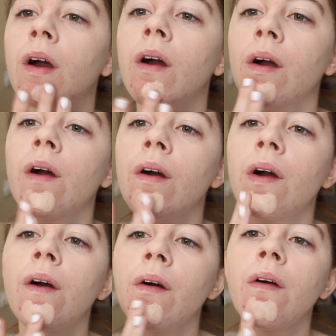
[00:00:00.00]
all over my
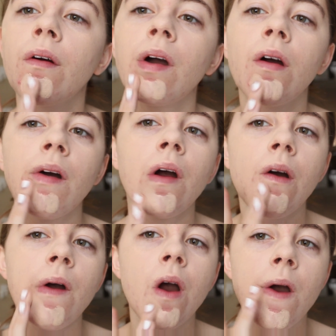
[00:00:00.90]
skin and then
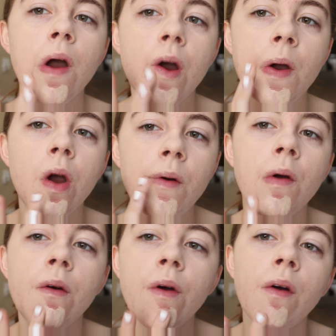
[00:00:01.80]
take excess
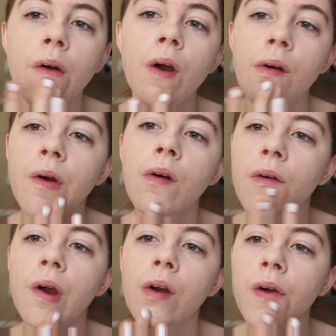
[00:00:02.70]
that's left on my hand
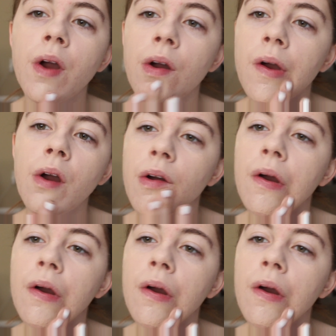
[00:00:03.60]
and apply to any